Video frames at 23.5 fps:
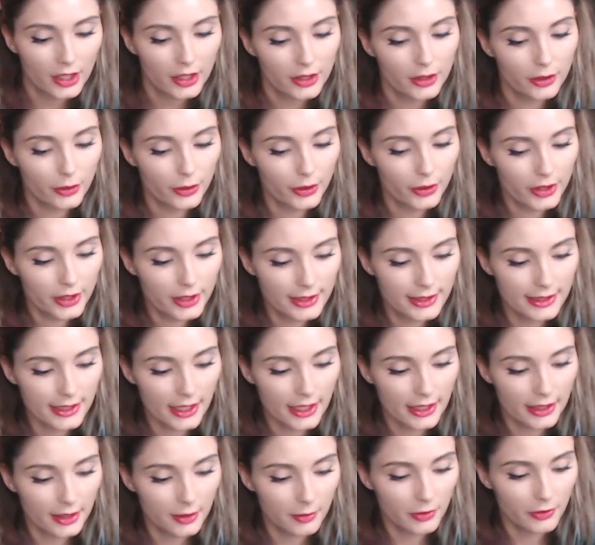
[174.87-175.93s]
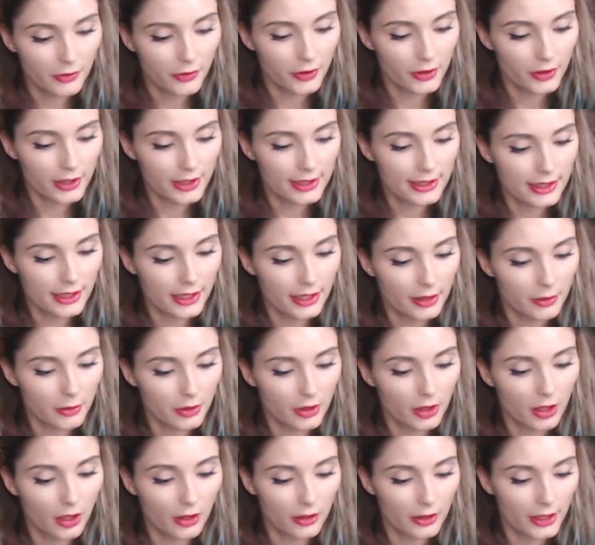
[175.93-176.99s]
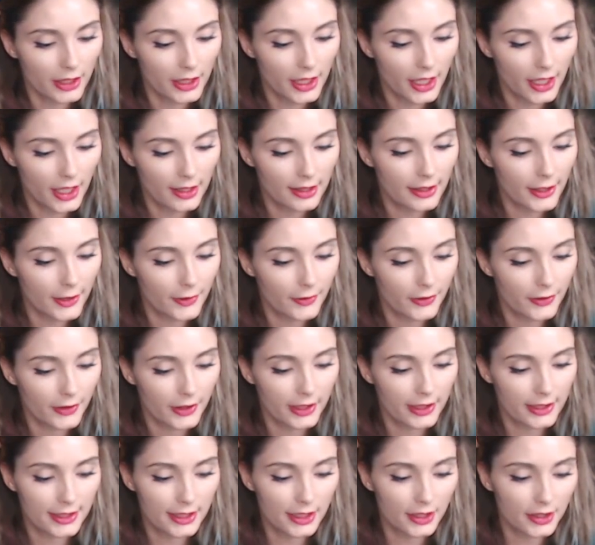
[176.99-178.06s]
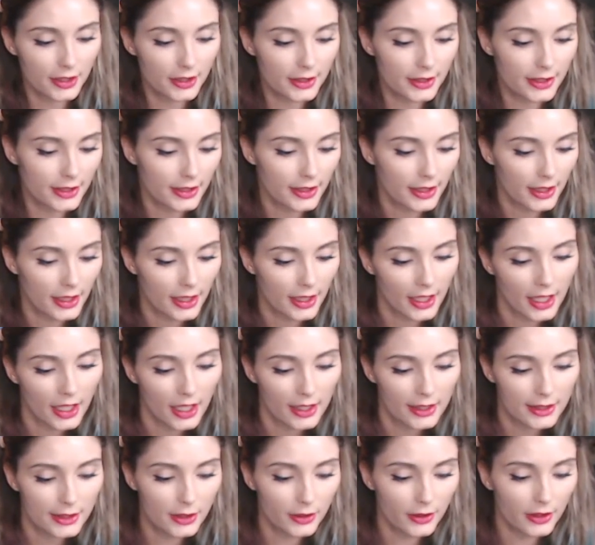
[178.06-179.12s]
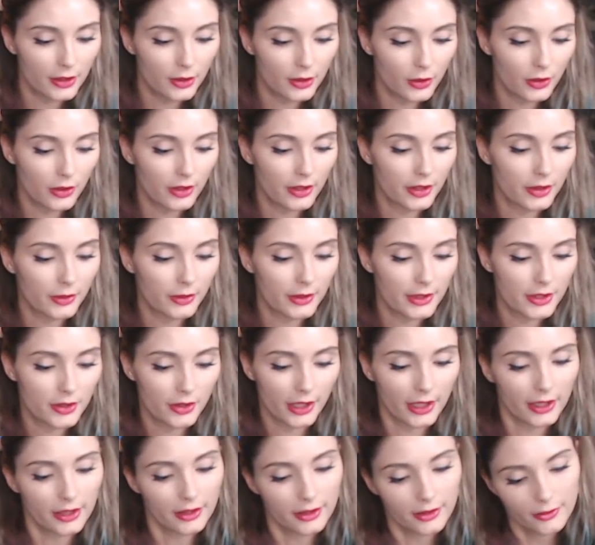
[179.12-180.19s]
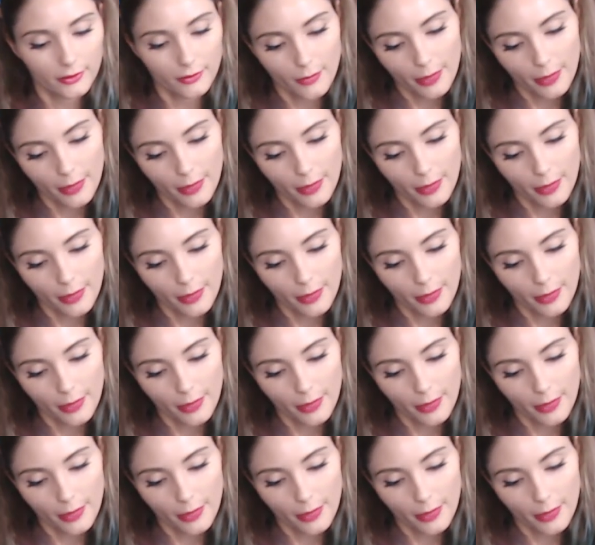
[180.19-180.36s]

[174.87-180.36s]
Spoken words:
The orcs standing before the city were all he had left for the assault, so he'd ordered the retreat.